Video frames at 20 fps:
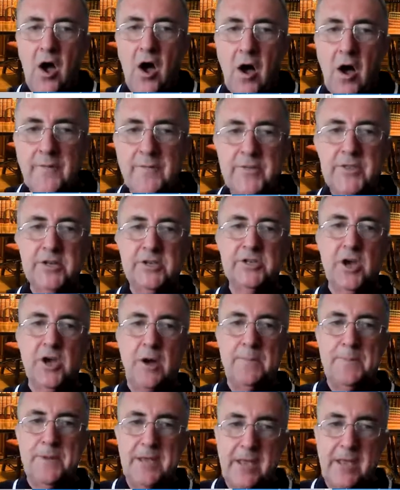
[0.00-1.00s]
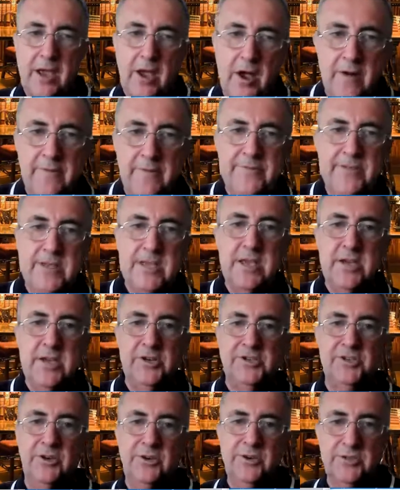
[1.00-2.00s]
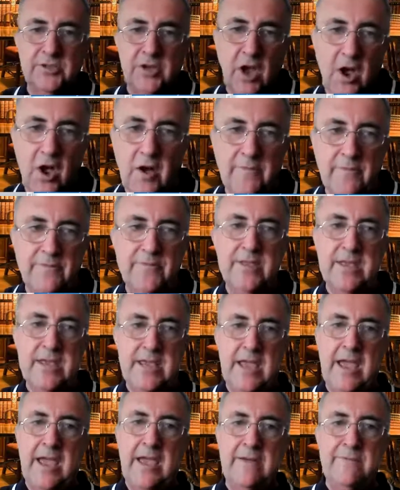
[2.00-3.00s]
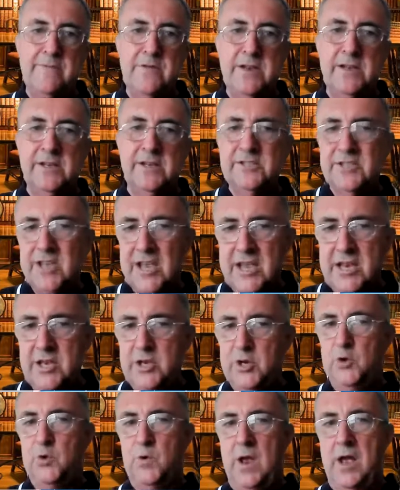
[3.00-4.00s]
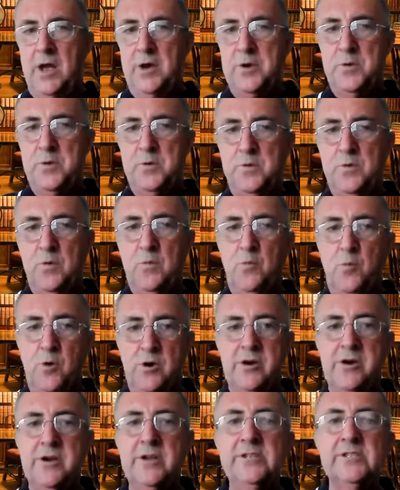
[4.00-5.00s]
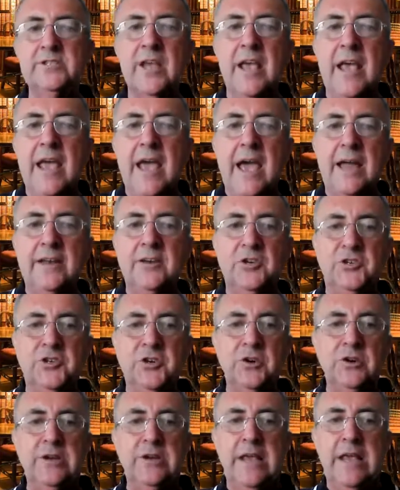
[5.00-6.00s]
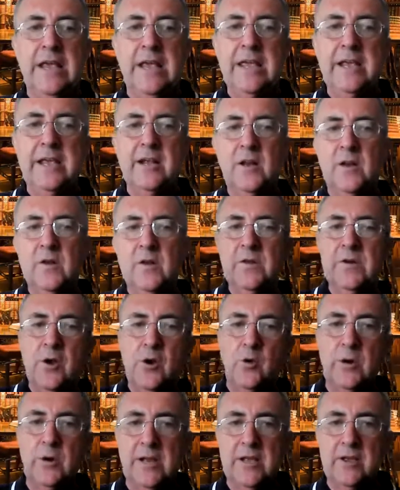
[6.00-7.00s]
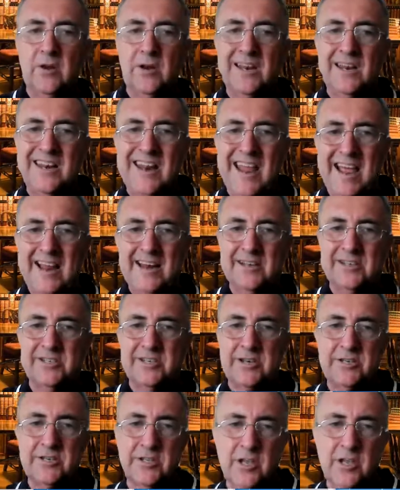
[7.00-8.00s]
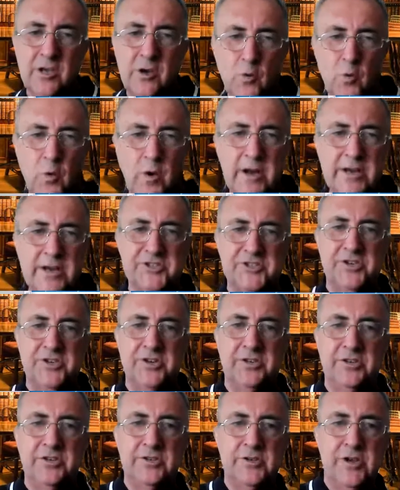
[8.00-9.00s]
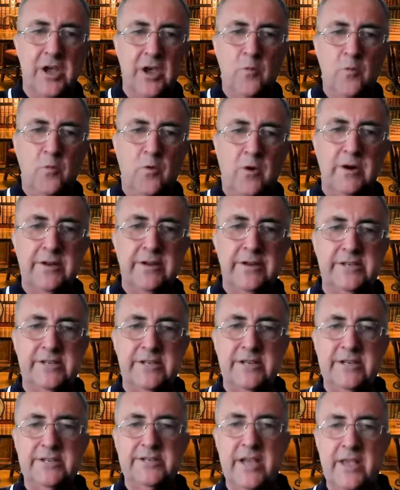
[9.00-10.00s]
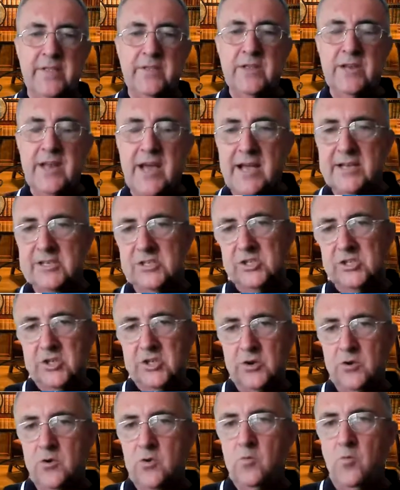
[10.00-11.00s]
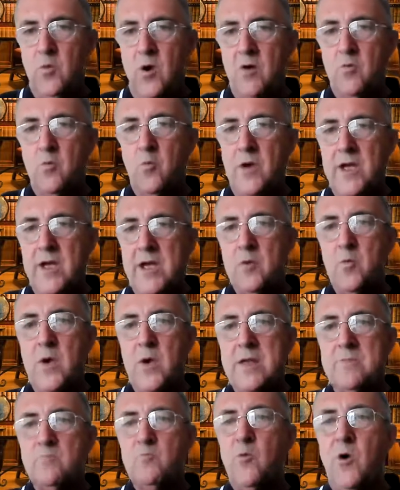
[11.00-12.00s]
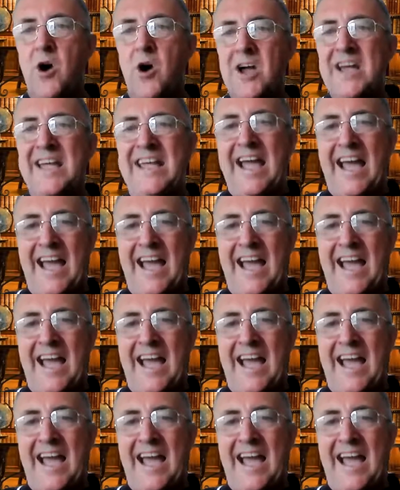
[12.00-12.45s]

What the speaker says: of the topic, of the issues, of the evidence in your own words, and you should include a critical analysis that questions what is said, that asks who, what, where, when, why,